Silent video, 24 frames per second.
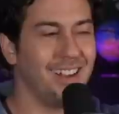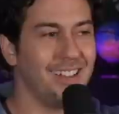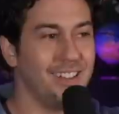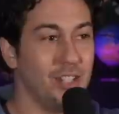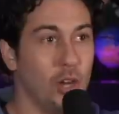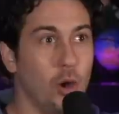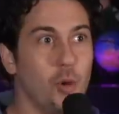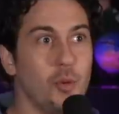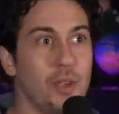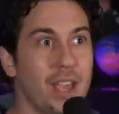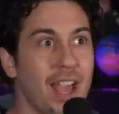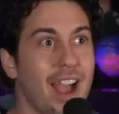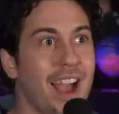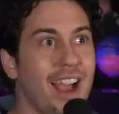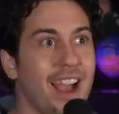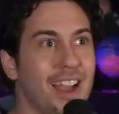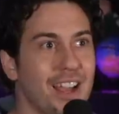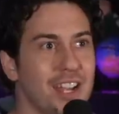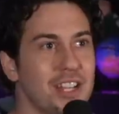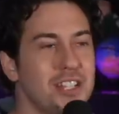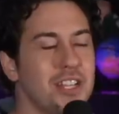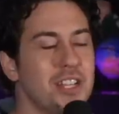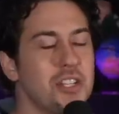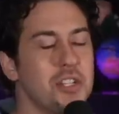No, yeah, I
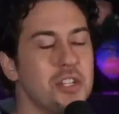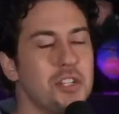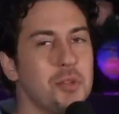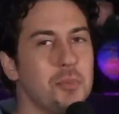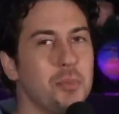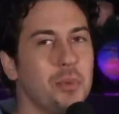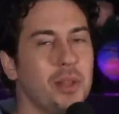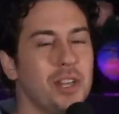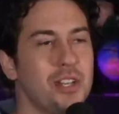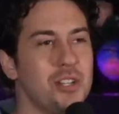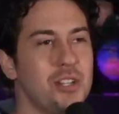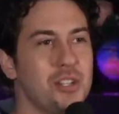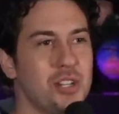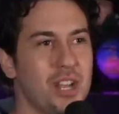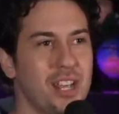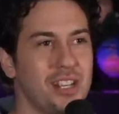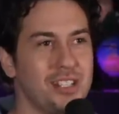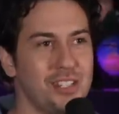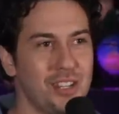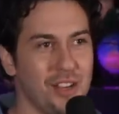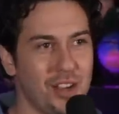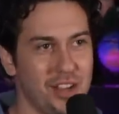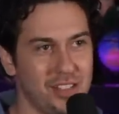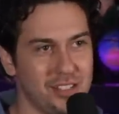auditioned to play Jake
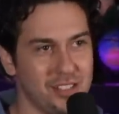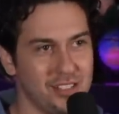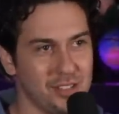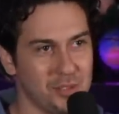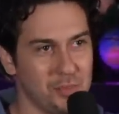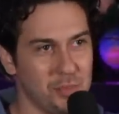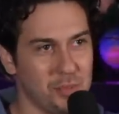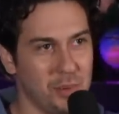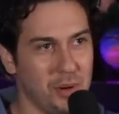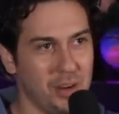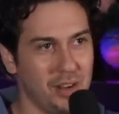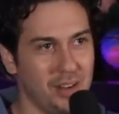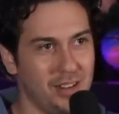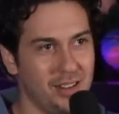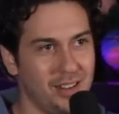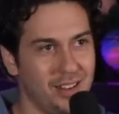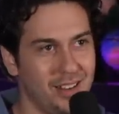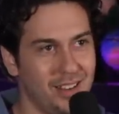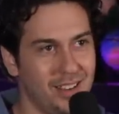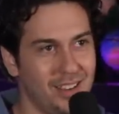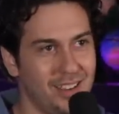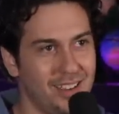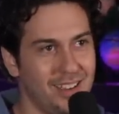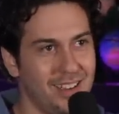T. Austin's part,
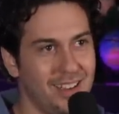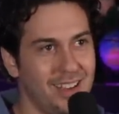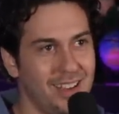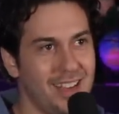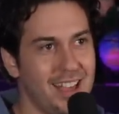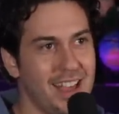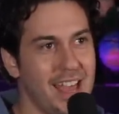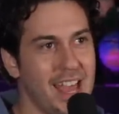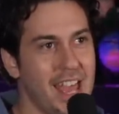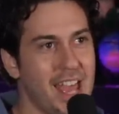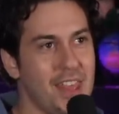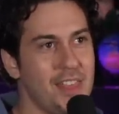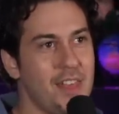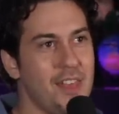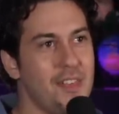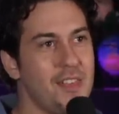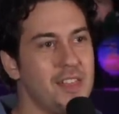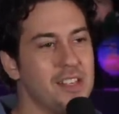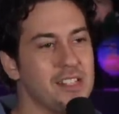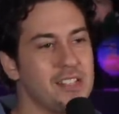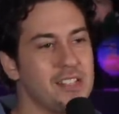and then they